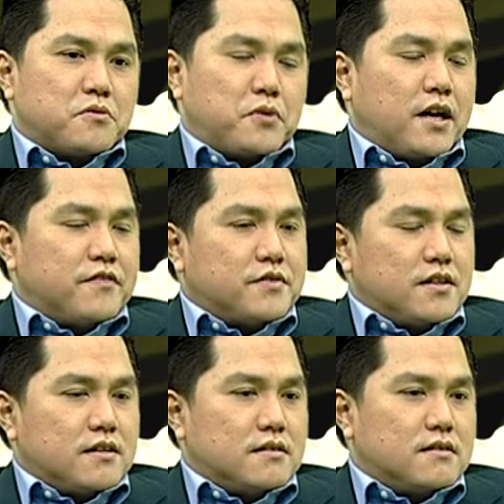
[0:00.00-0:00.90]
we have
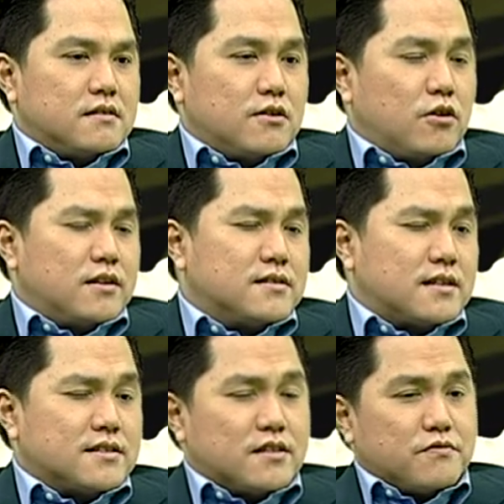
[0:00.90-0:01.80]
the long
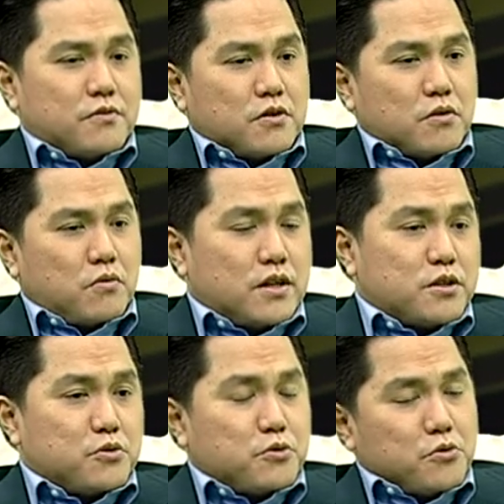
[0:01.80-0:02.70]
discussion for
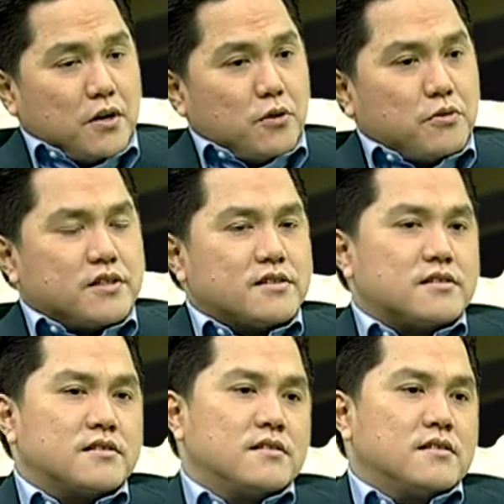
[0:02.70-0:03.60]
1 to 2
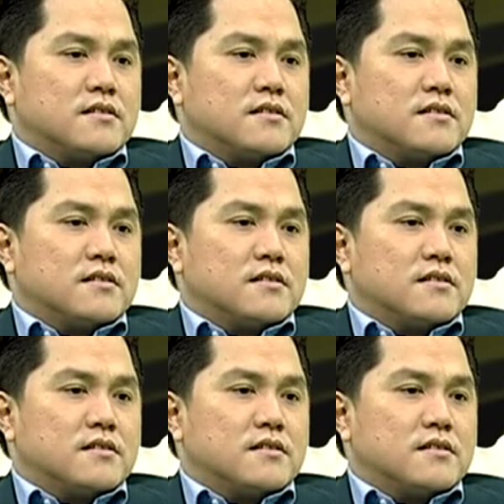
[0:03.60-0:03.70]
hours.